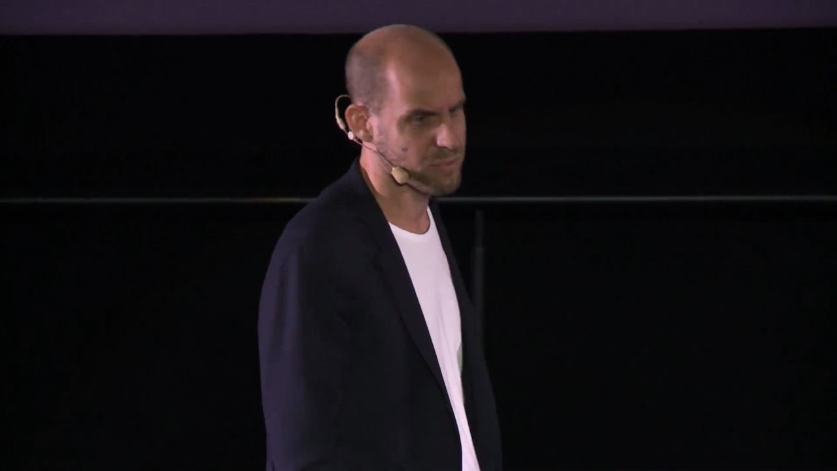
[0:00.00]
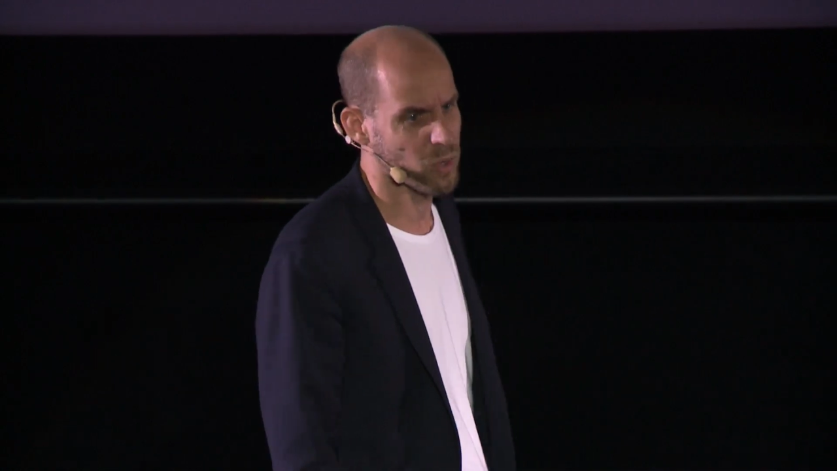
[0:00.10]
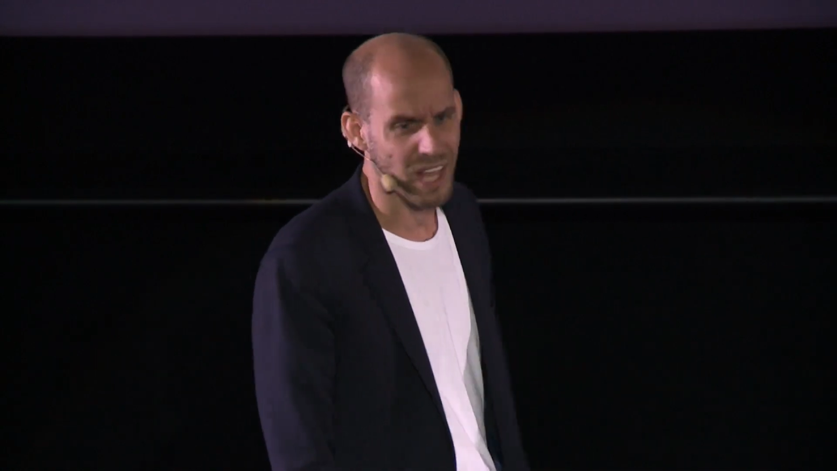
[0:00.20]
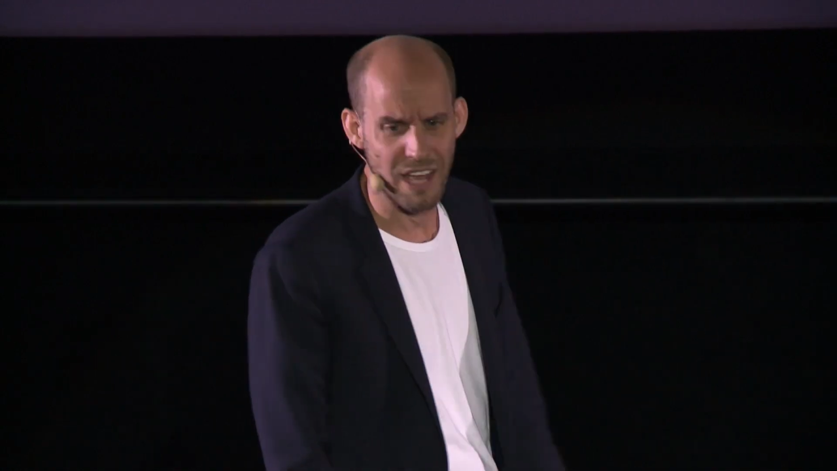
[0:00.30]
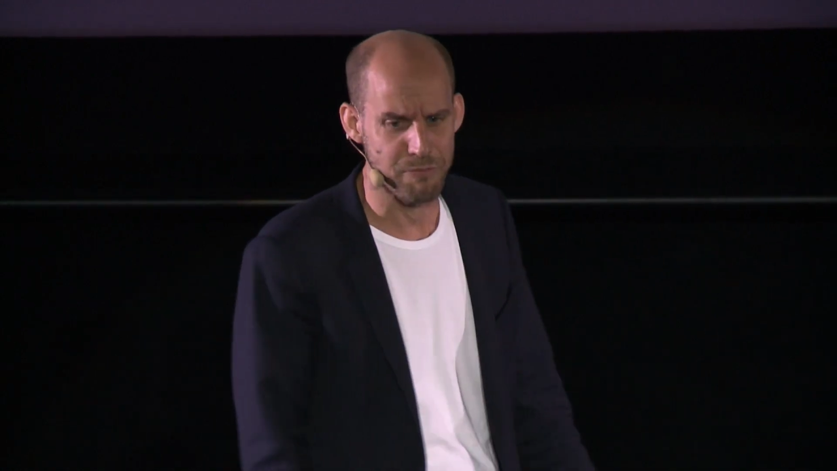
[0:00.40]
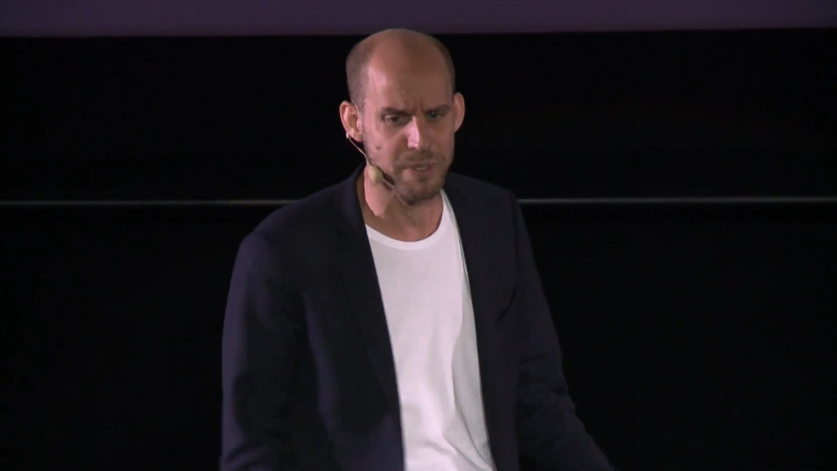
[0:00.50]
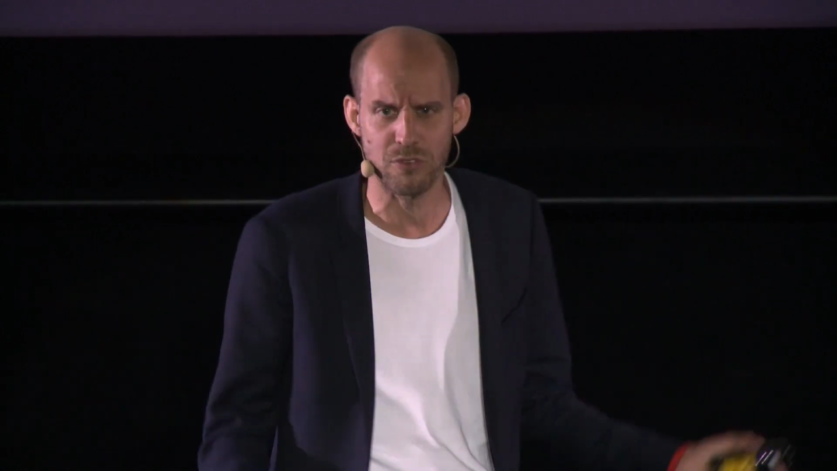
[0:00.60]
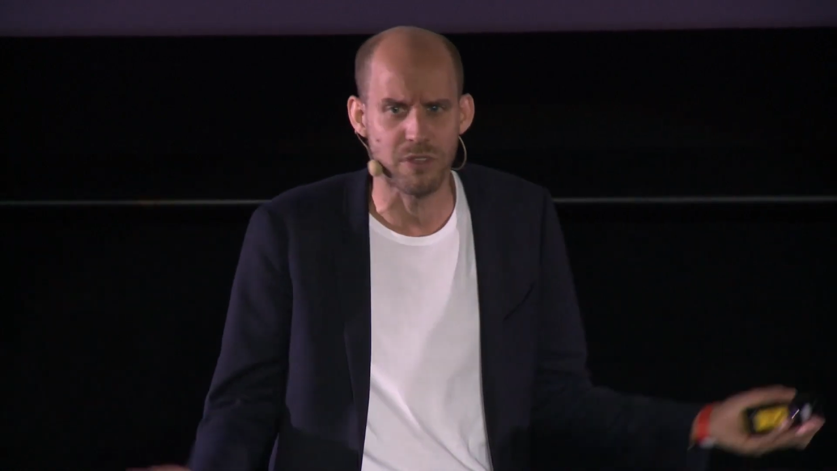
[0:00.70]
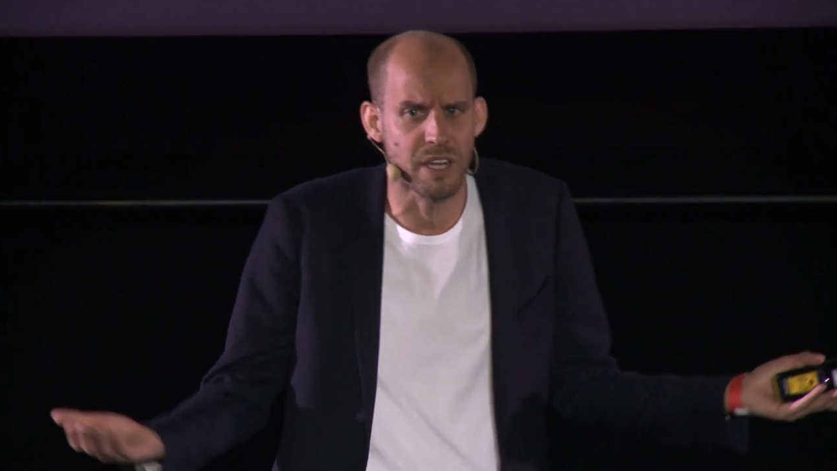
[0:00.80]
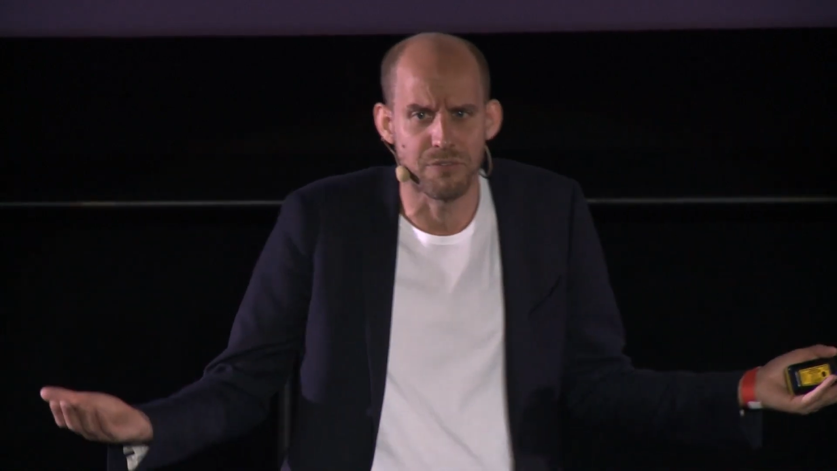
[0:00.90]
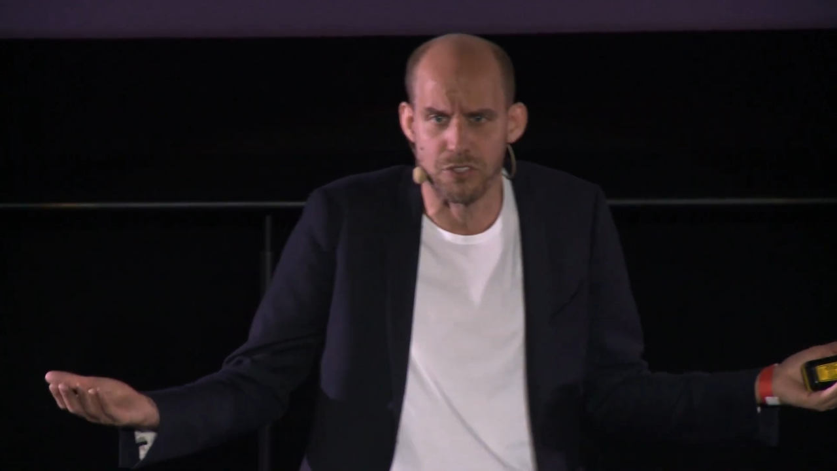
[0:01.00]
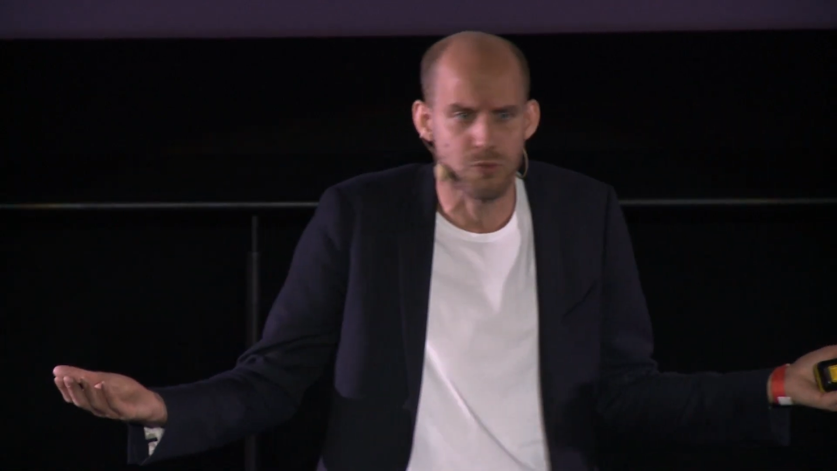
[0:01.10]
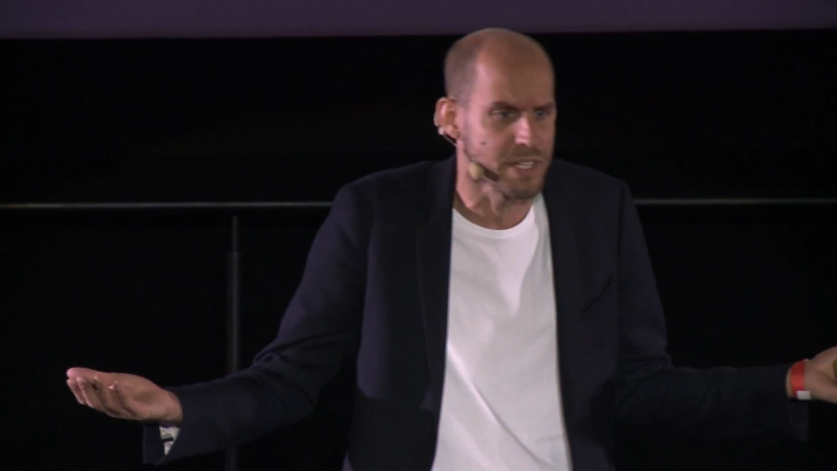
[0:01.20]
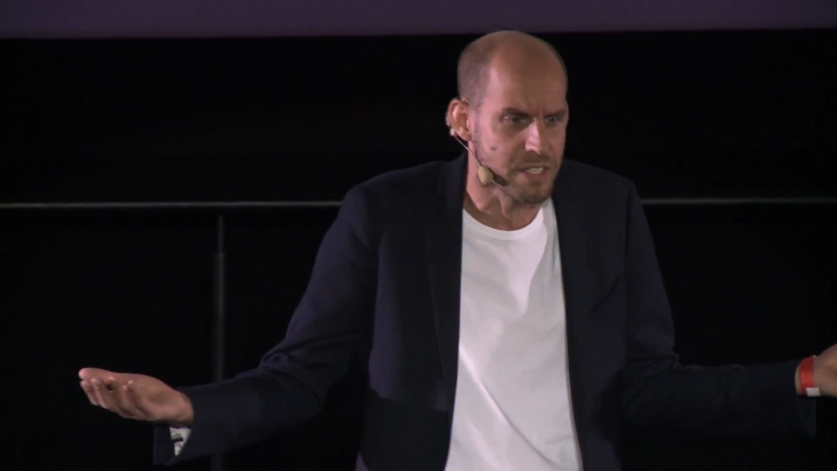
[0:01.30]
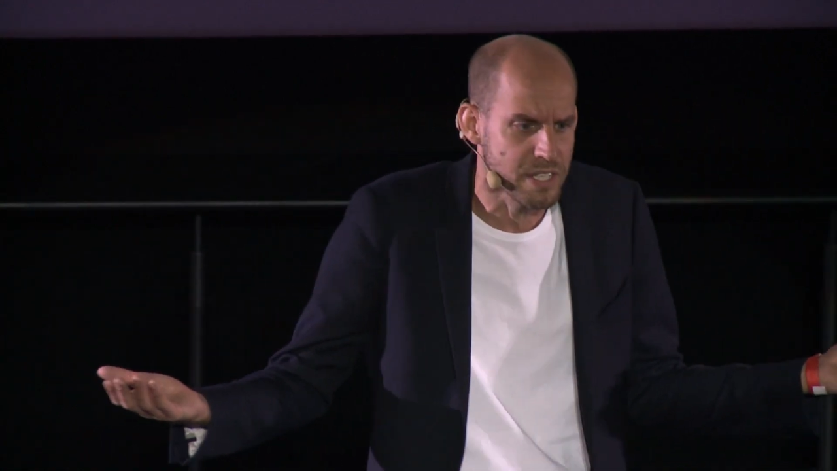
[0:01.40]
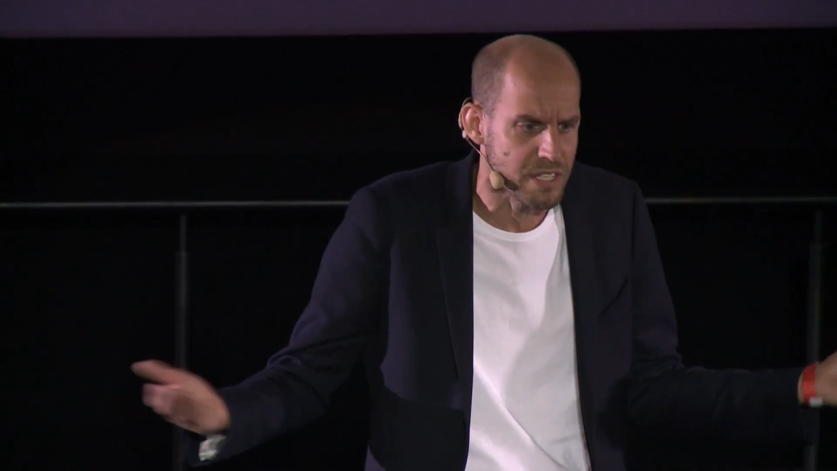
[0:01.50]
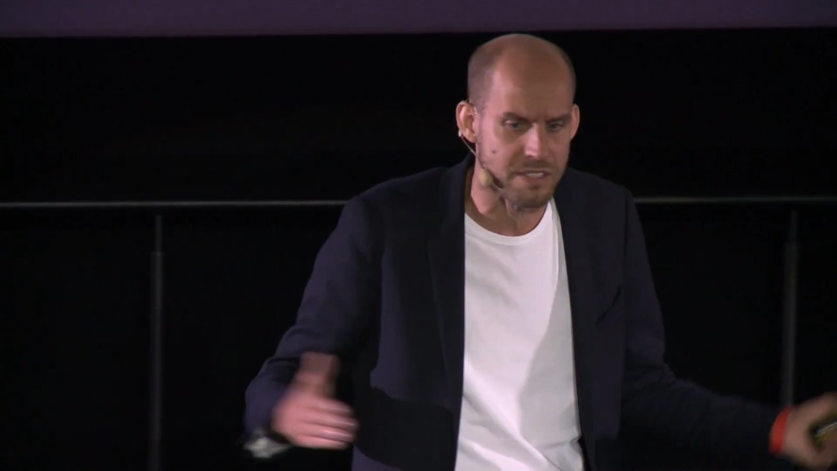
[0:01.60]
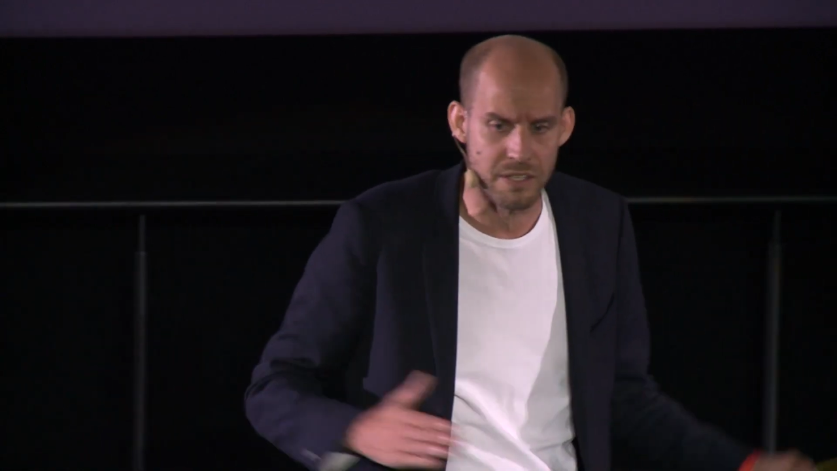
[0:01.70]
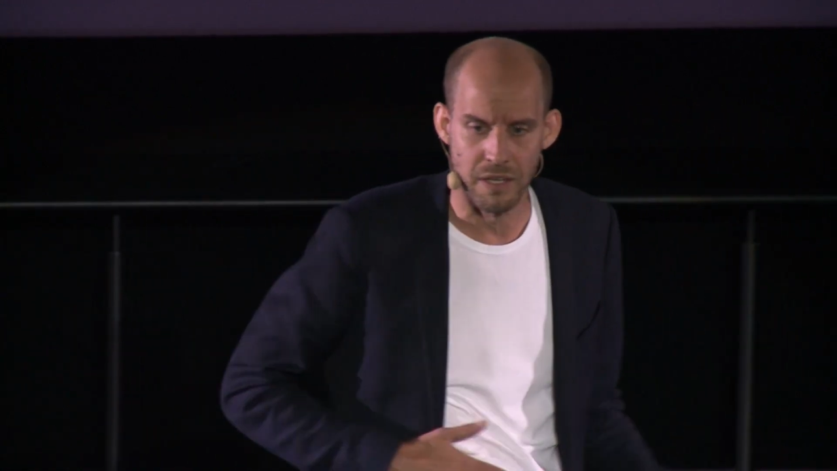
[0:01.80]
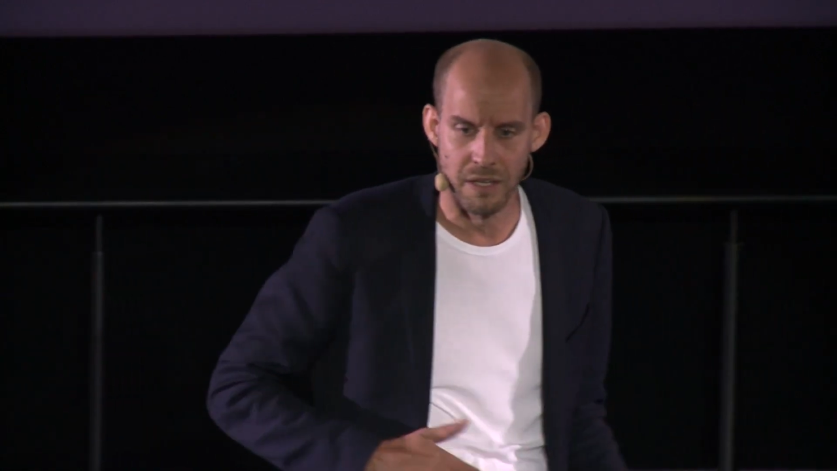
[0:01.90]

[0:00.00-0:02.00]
well, I've been doing that for 20 years.